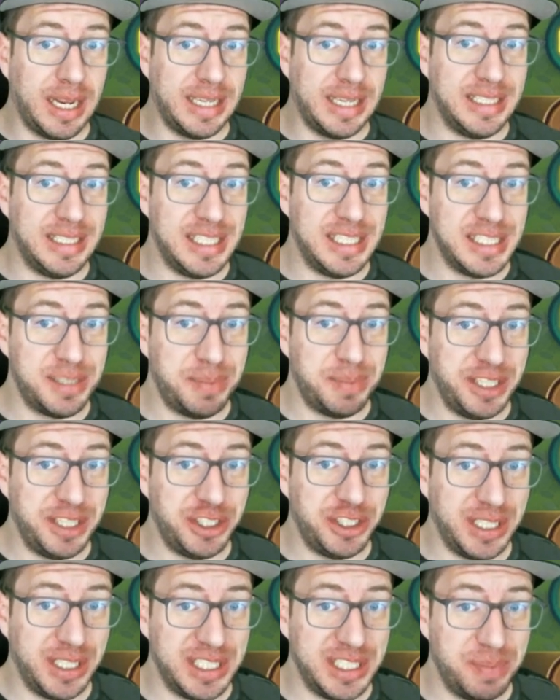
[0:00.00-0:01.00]

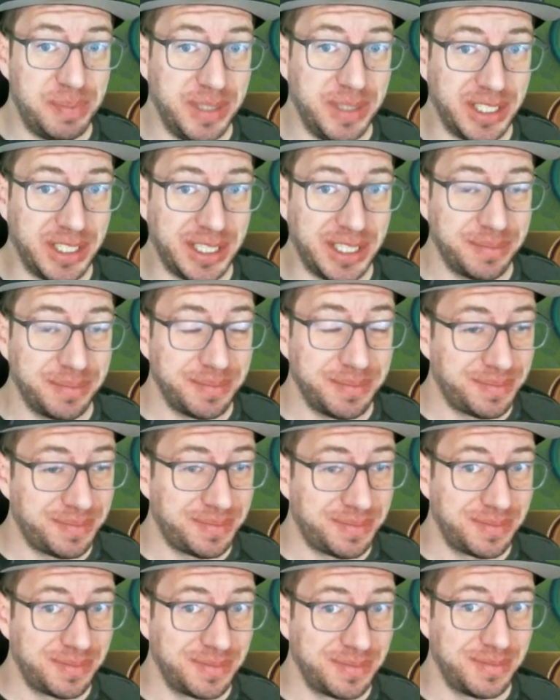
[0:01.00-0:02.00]
Anticipation is building.
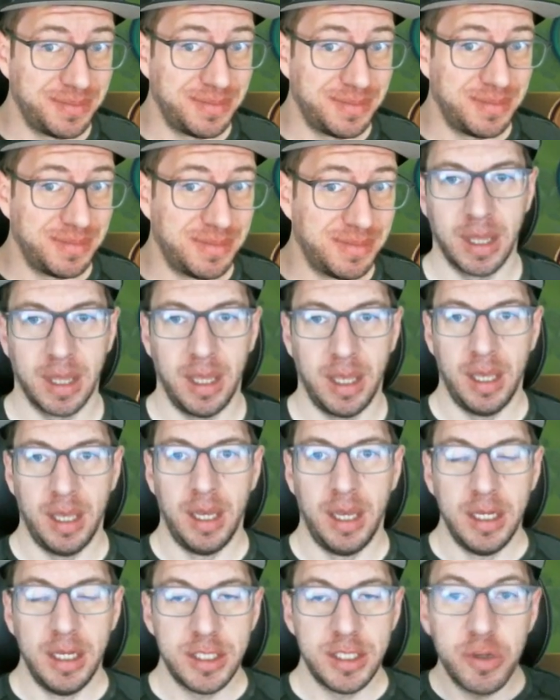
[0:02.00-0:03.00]

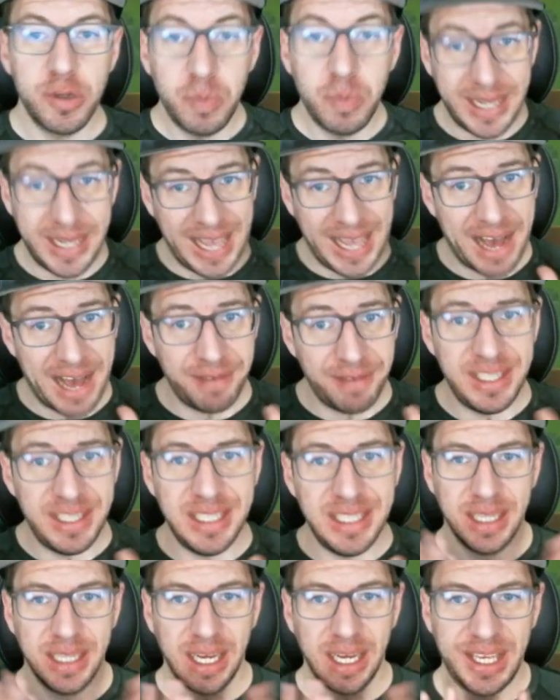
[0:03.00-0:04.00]
So we have
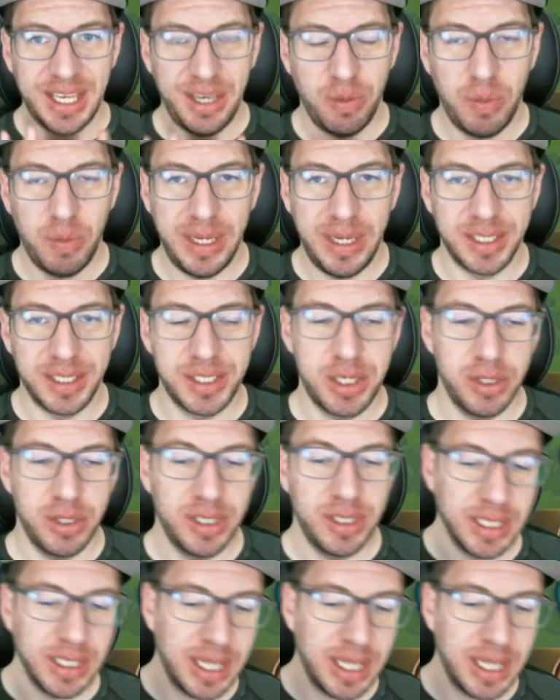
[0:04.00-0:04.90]
the Lucky Wheel. So the